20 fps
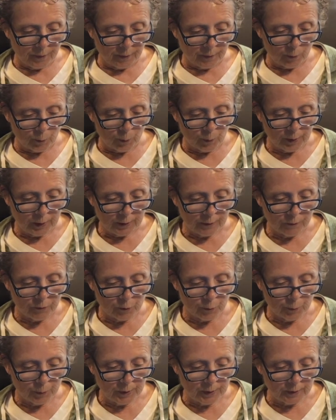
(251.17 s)
The pig of the
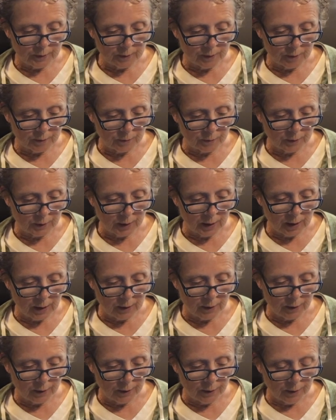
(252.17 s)
pig doesn't
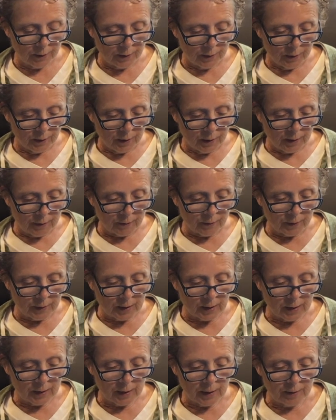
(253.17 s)
care that
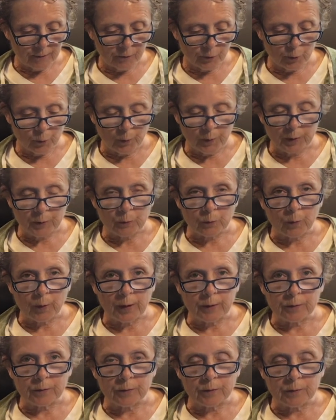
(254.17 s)
I never win
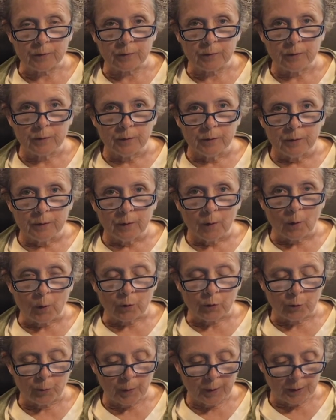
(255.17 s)
races or
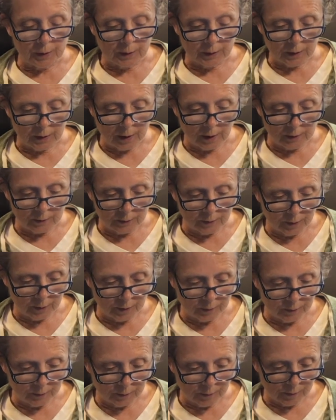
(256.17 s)
spelling
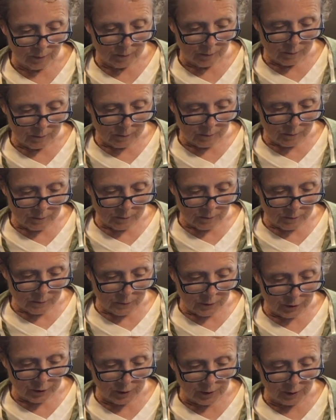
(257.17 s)
contests.
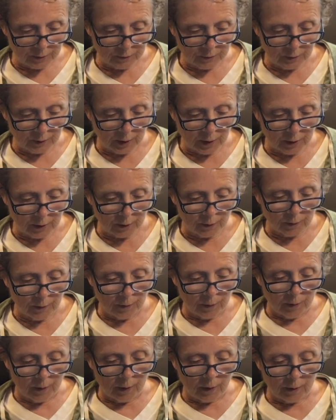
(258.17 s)
She doesn't care
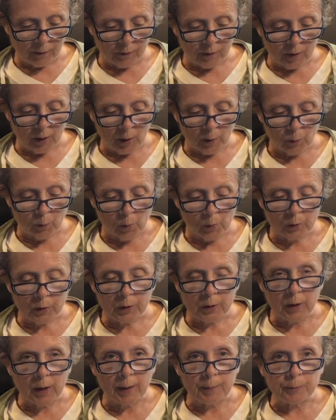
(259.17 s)
that I won't
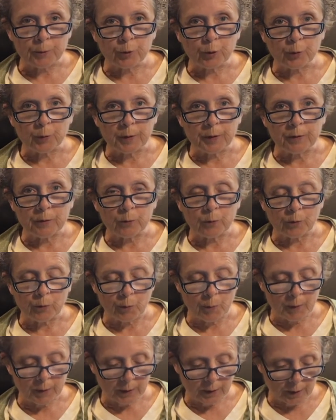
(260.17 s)
climb trees with
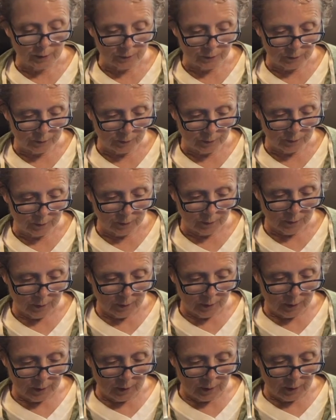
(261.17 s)
my cousins
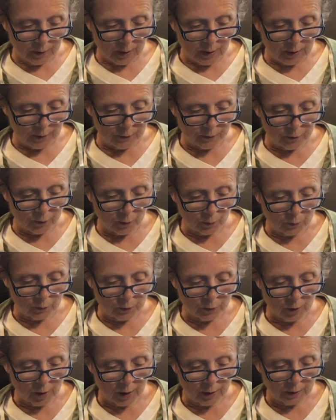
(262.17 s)
and don't
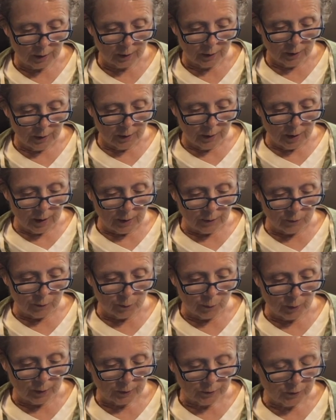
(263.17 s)
talk as
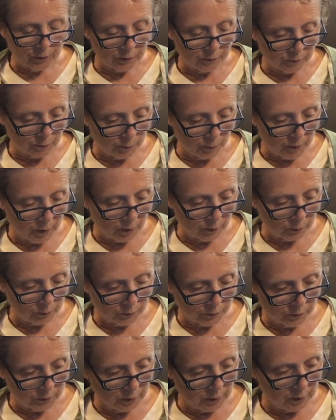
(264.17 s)
much as a
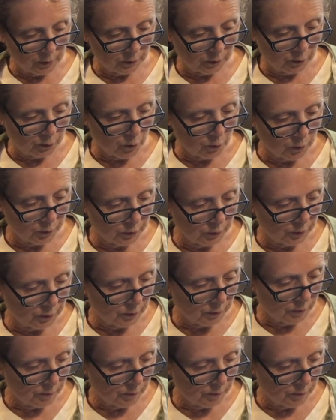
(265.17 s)
mouse in a corner.